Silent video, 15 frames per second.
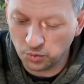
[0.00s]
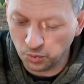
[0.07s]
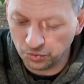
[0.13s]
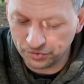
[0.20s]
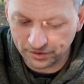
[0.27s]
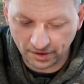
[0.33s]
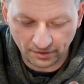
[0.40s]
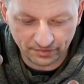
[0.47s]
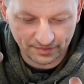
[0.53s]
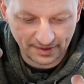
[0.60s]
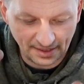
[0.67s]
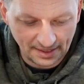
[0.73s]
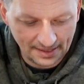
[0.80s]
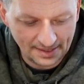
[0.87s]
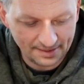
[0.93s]
cool stuff.
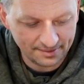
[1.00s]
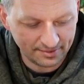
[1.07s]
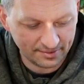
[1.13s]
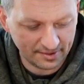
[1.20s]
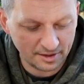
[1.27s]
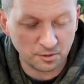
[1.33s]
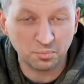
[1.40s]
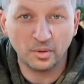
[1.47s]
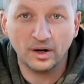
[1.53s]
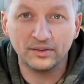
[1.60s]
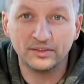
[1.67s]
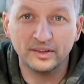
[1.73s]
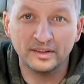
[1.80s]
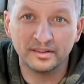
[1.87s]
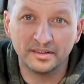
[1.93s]
Now let's see the
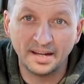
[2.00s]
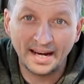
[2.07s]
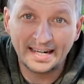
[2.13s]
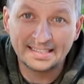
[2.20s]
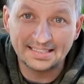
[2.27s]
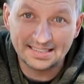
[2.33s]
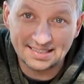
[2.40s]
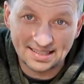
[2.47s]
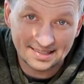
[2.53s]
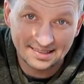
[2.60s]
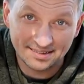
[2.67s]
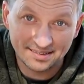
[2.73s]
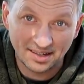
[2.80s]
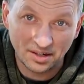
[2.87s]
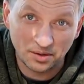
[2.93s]
process to actually take
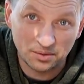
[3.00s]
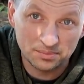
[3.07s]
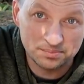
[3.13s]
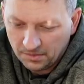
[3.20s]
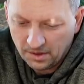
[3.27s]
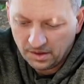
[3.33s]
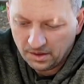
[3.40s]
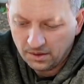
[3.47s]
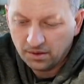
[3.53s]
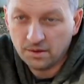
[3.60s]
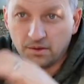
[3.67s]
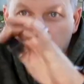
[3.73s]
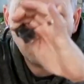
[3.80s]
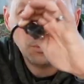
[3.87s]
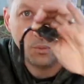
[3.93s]
this out.
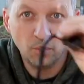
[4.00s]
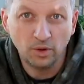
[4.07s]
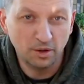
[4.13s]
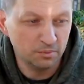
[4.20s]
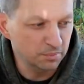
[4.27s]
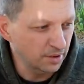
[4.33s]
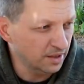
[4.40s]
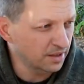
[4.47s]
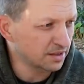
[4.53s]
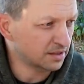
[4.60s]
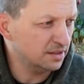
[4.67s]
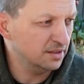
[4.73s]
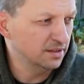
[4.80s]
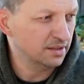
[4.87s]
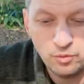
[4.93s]
We're
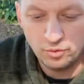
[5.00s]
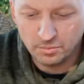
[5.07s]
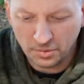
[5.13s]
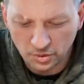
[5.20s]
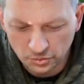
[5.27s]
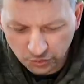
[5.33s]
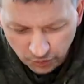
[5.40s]
unplugged, remote